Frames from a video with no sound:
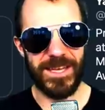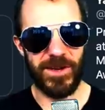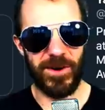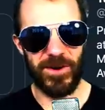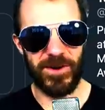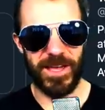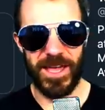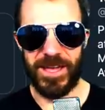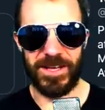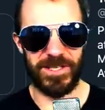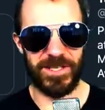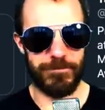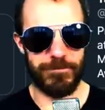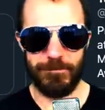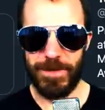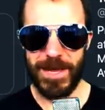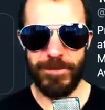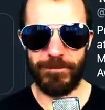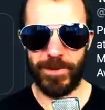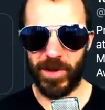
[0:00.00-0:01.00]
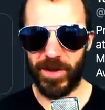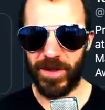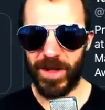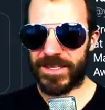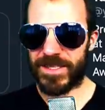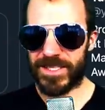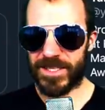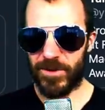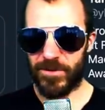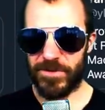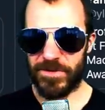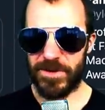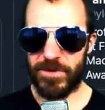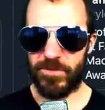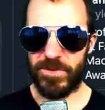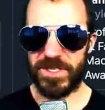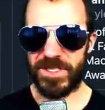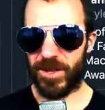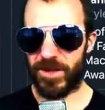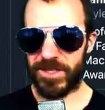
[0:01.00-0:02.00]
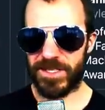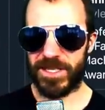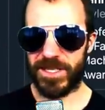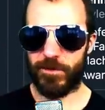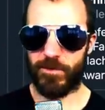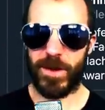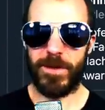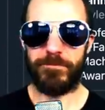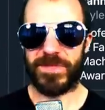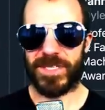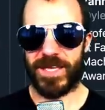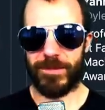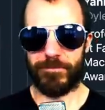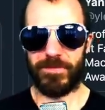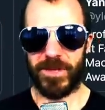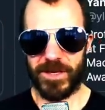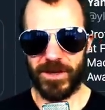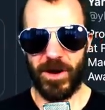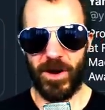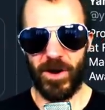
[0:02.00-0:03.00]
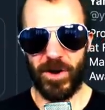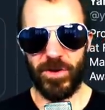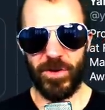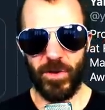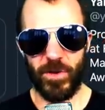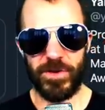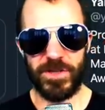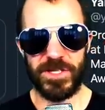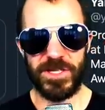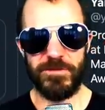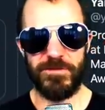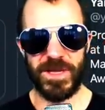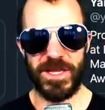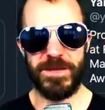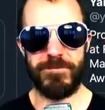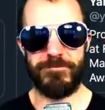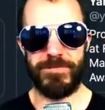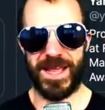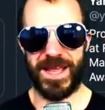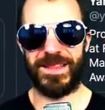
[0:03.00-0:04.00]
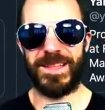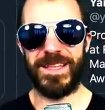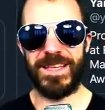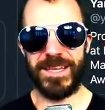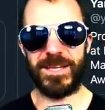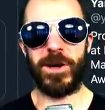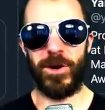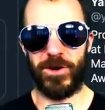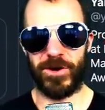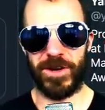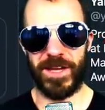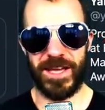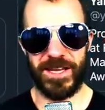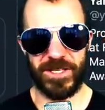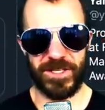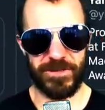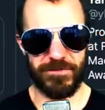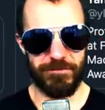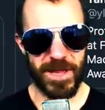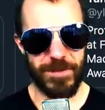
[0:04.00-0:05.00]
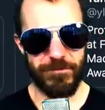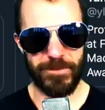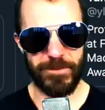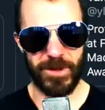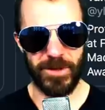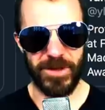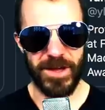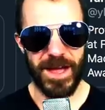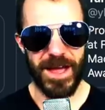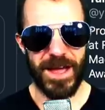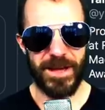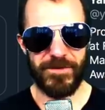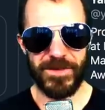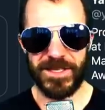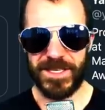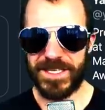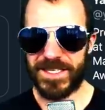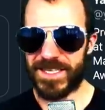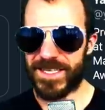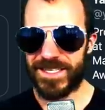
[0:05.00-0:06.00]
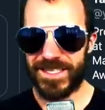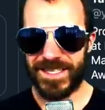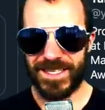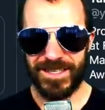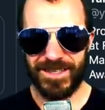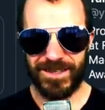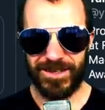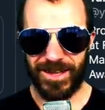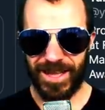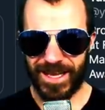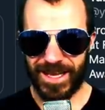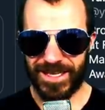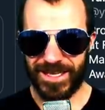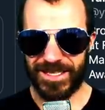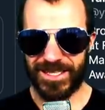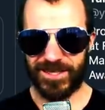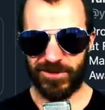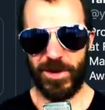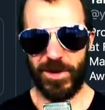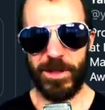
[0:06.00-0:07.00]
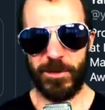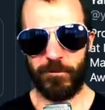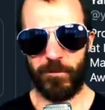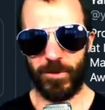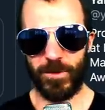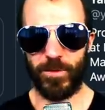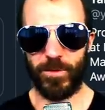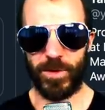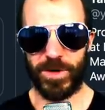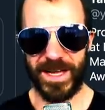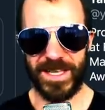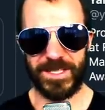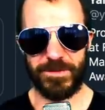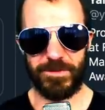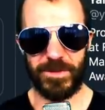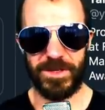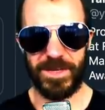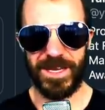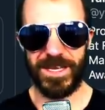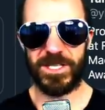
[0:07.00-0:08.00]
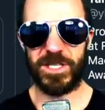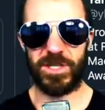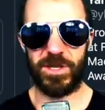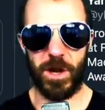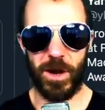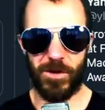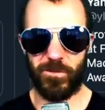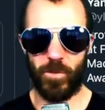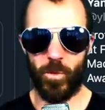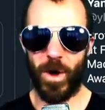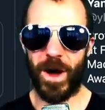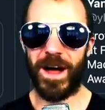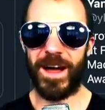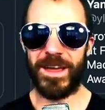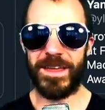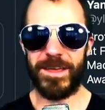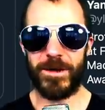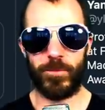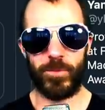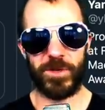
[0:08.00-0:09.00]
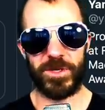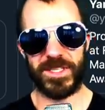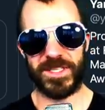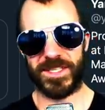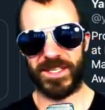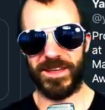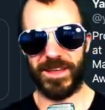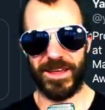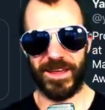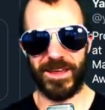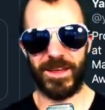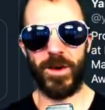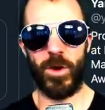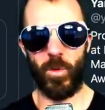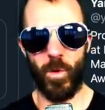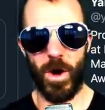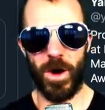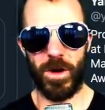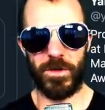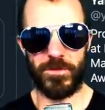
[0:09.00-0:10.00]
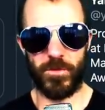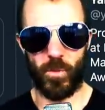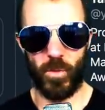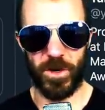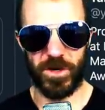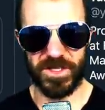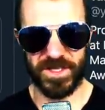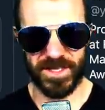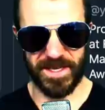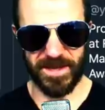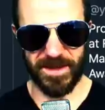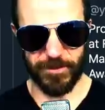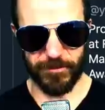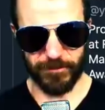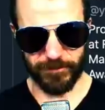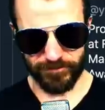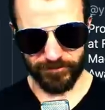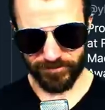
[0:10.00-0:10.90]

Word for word: Caucasian people, so the results of upsampling are going to be mainly Caucasian people. I mean, this is like a straightforward explanation of why we're seeing what we're seeing.